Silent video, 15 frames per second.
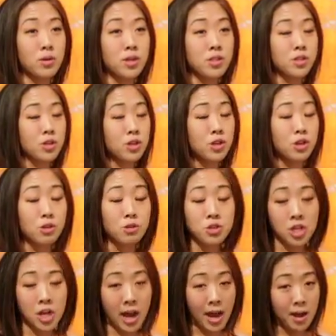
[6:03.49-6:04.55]
it's a
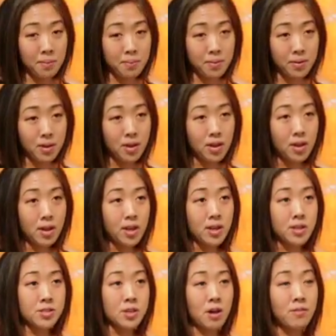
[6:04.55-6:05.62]
huge gap.
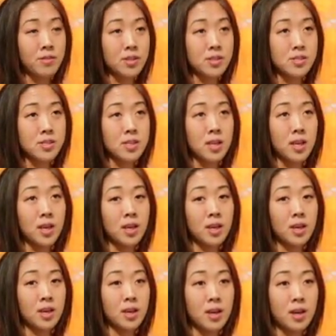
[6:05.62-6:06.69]
It's
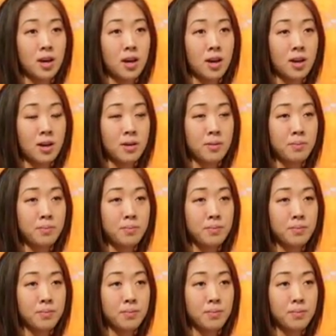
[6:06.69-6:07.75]
obviously
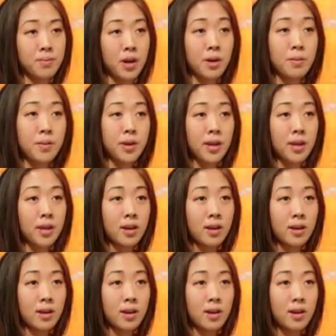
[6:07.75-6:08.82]
going to be
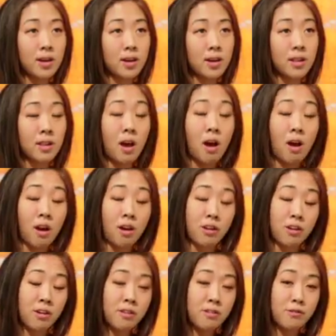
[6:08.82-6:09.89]
a lot
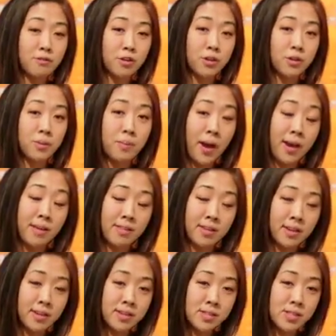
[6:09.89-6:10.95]
harder for you to buy
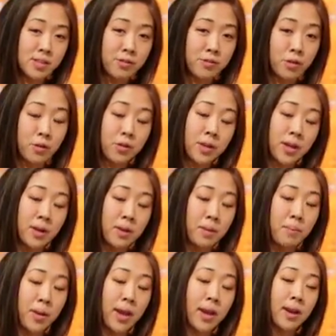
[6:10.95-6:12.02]
things if you're only getting
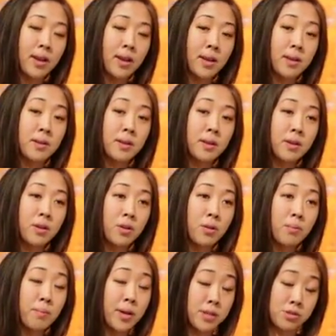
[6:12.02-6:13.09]
paid in
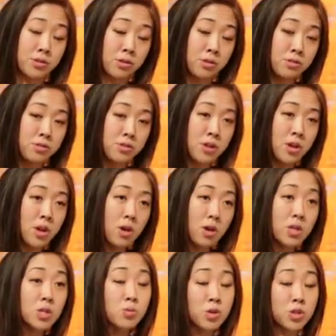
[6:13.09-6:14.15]
pesos,
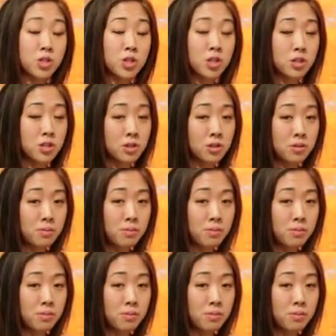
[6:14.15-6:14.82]
is which they do.